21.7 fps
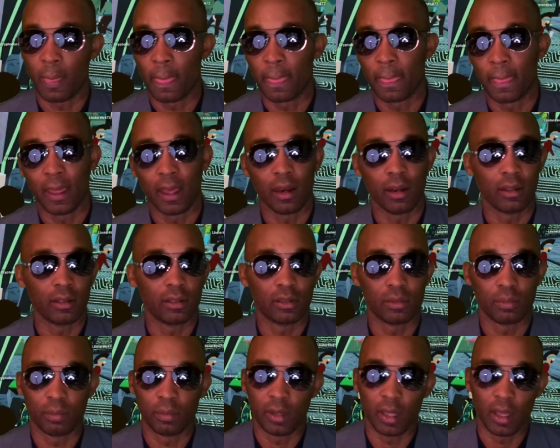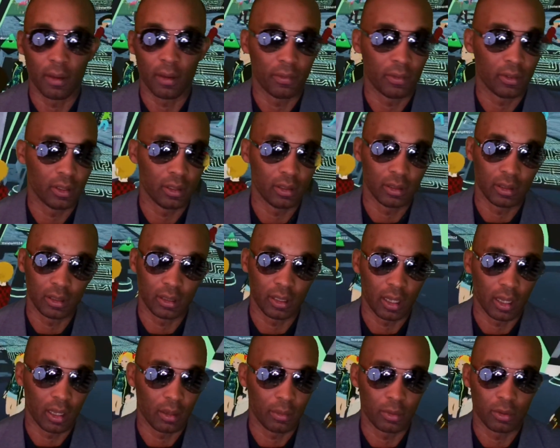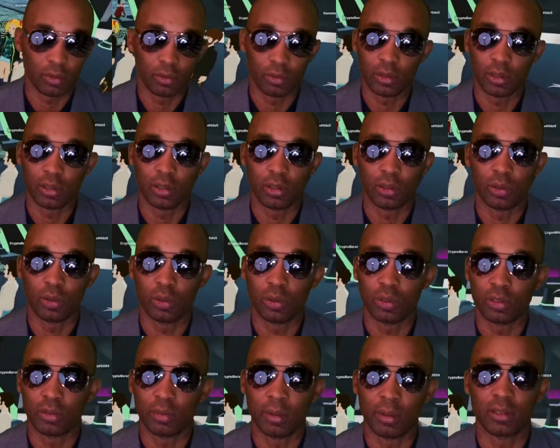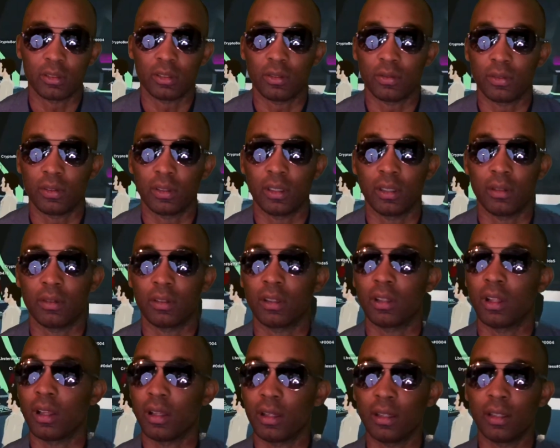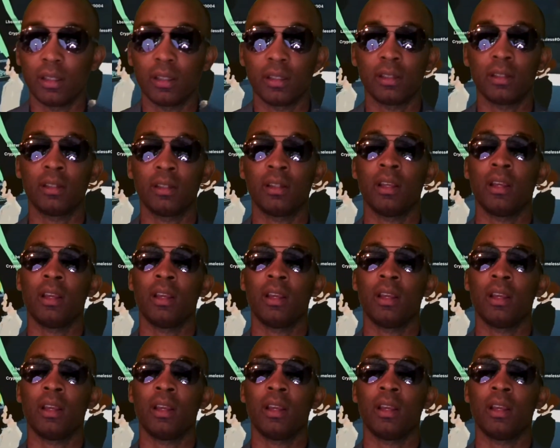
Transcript: That is definitely got to be really cool, especially if you live in London.